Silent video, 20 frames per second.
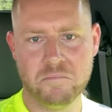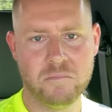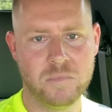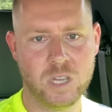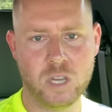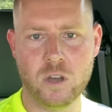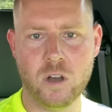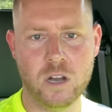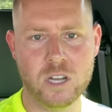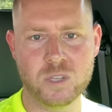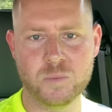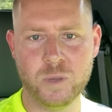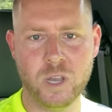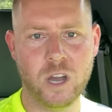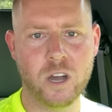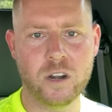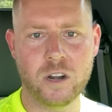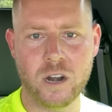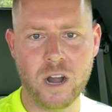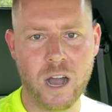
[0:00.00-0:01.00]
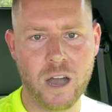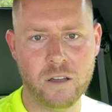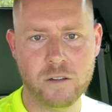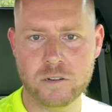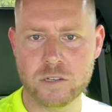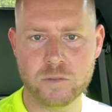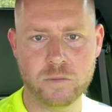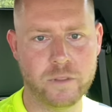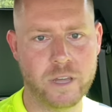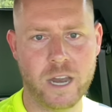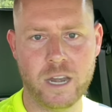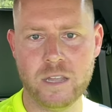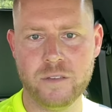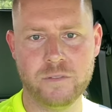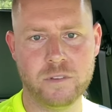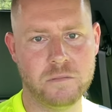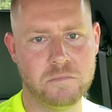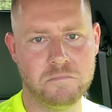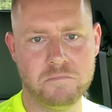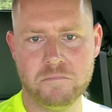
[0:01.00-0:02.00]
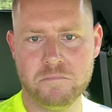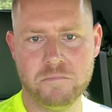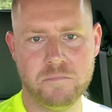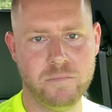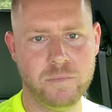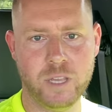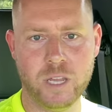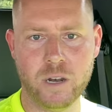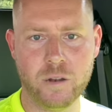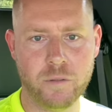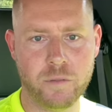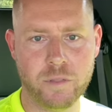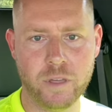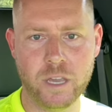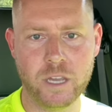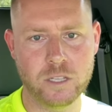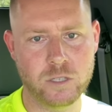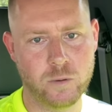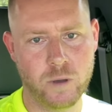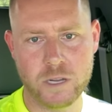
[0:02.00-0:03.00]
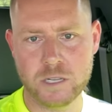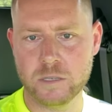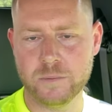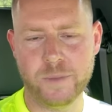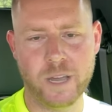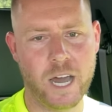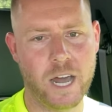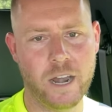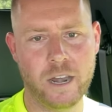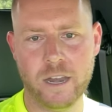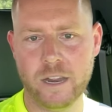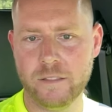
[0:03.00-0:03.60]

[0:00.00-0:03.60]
cost me $100 without even, you know, thinking twice about it.